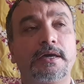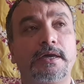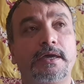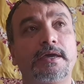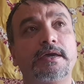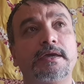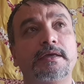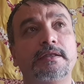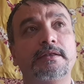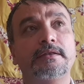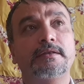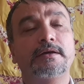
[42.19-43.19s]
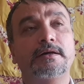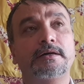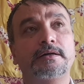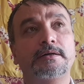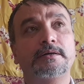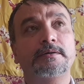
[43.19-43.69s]
And
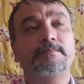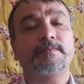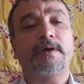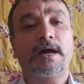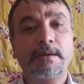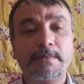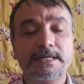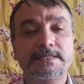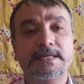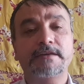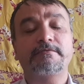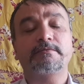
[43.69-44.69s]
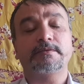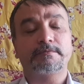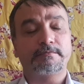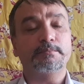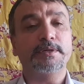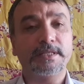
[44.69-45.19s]
I myself
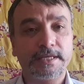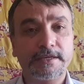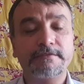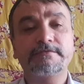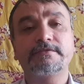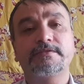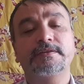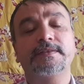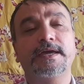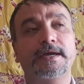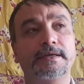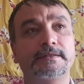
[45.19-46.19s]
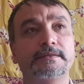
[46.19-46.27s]
believe that